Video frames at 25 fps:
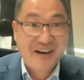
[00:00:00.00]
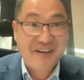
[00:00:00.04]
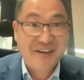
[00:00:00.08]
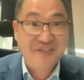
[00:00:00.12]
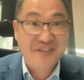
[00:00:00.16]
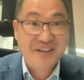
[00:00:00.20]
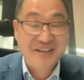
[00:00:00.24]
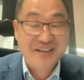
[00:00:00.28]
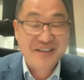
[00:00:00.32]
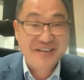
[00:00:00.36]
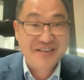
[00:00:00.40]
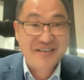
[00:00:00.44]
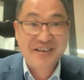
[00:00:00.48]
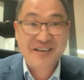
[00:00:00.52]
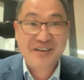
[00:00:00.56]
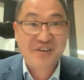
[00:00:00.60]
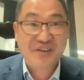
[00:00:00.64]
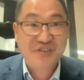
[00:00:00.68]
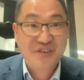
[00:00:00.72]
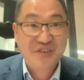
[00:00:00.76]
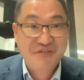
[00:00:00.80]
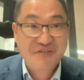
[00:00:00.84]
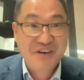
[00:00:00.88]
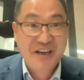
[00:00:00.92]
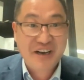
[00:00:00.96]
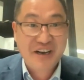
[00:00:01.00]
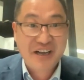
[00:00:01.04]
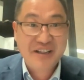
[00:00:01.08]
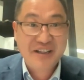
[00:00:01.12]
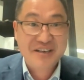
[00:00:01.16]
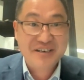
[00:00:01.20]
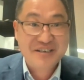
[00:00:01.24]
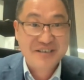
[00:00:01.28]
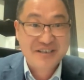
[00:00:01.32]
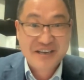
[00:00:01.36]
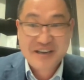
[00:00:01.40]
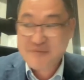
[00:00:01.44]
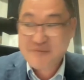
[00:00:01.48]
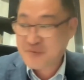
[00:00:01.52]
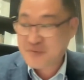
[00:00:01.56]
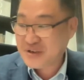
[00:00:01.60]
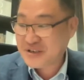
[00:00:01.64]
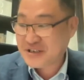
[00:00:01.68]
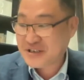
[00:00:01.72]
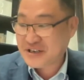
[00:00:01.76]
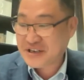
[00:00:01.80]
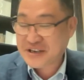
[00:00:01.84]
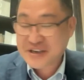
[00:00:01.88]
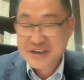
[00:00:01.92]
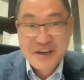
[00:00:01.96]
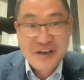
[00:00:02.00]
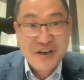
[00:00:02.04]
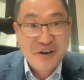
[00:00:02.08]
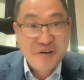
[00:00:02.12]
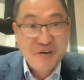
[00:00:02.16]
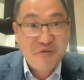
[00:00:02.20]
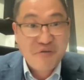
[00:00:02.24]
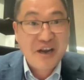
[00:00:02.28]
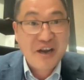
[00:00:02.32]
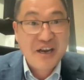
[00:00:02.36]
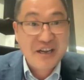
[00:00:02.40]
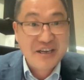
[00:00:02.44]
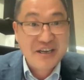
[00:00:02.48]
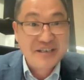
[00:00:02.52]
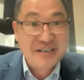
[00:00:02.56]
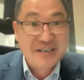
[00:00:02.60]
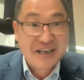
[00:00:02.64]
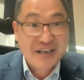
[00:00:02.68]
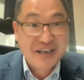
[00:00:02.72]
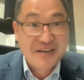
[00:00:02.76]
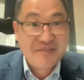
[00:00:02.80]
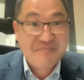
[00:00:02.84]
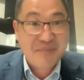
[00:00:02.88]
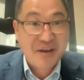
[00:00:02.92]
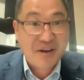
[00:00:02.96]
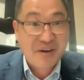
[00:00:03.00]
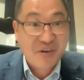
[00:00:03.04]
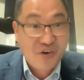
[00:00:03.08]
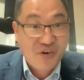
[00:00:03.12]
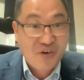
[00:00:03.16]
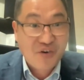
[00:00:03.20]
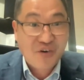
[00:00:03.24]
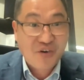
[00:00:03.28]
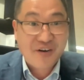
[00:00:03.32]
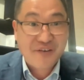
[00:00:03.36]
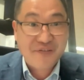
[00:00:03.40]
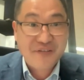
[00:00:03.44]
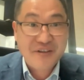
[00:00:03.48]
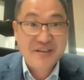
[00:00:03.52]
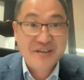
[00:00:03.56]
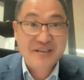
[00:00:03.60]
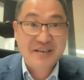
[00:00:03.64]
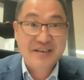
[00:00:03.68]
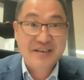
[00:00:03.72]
I mean, they don't really understand what's the grading scheme at all. I mean,